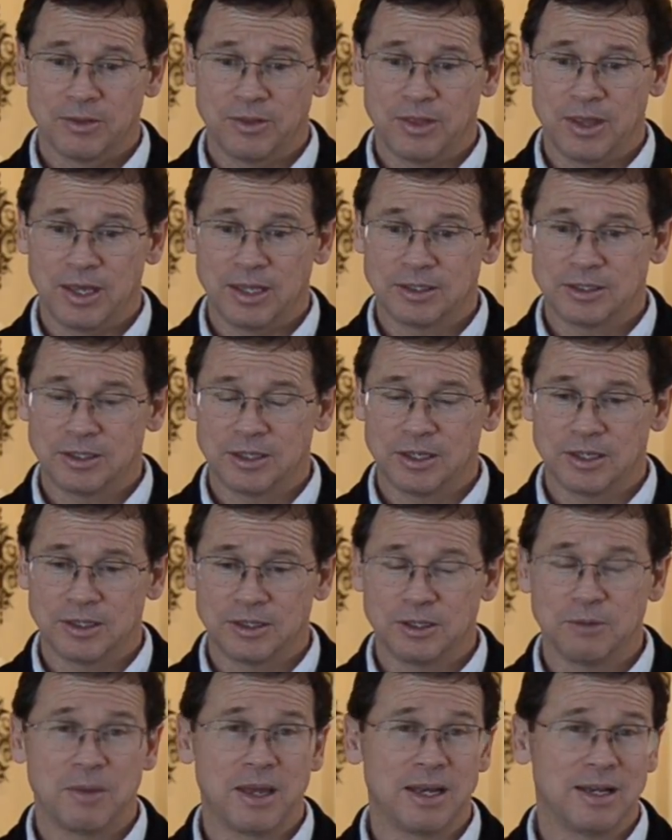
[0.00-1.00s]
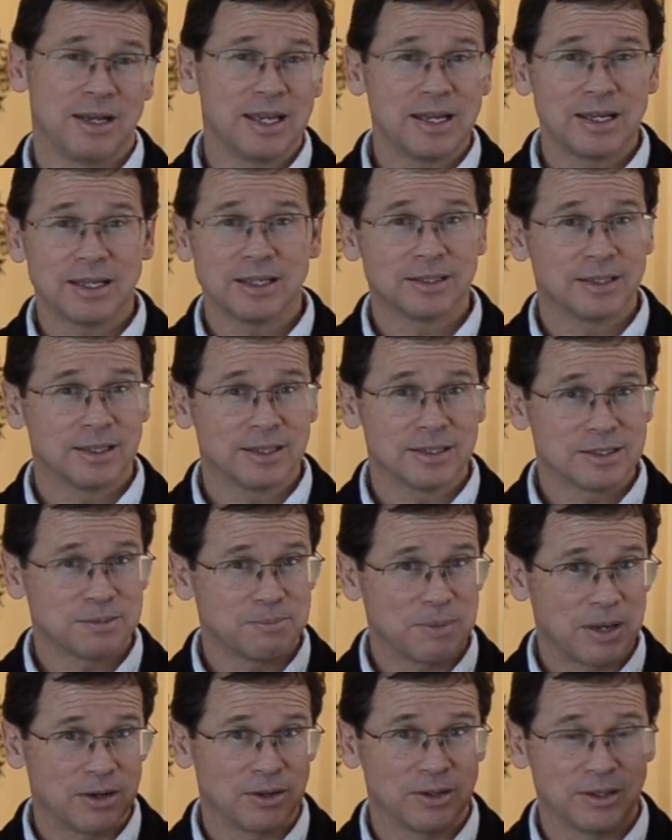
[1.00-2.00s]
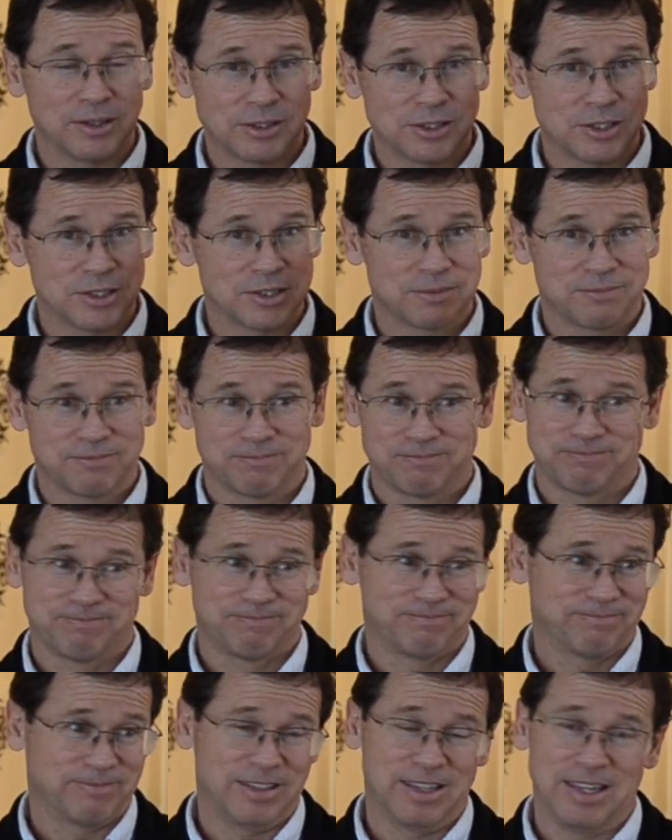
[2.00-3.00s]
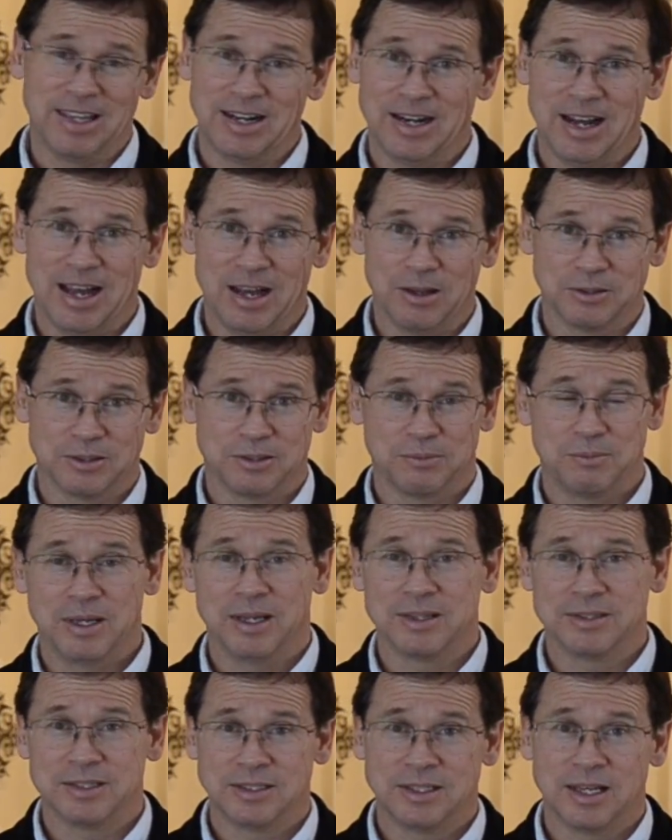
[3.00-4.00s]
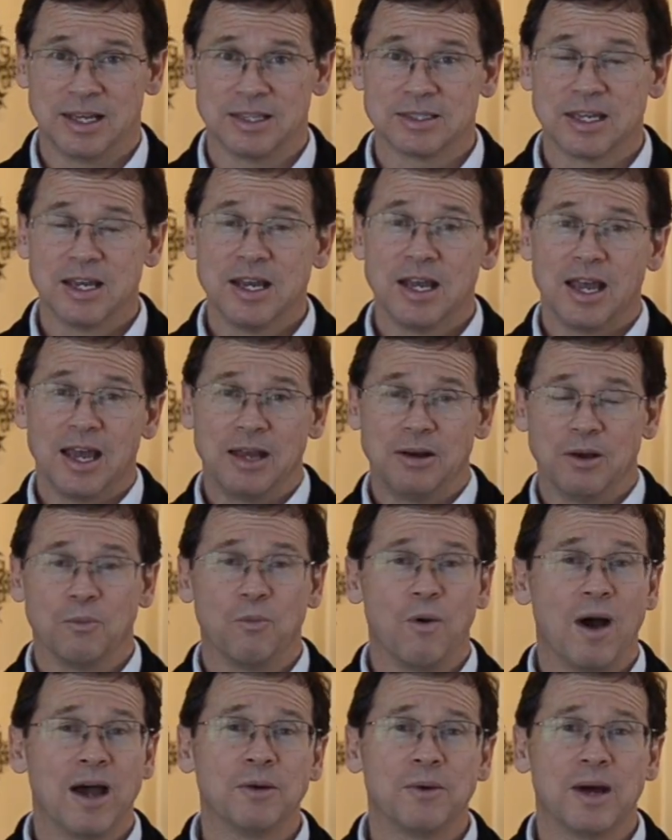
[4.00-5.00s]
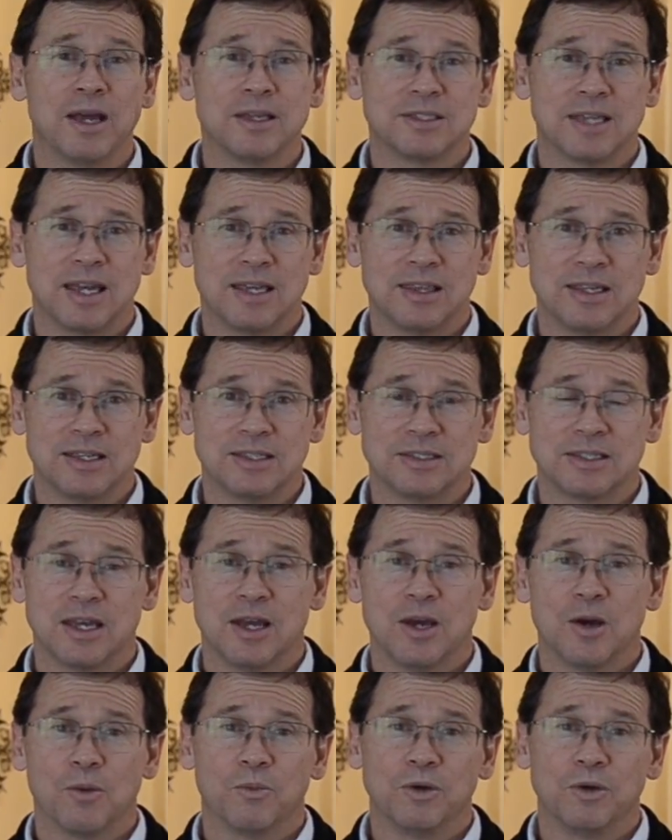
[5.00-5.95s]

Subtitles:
that you may need it, it's better to just get it out, because it does. And why do I say this?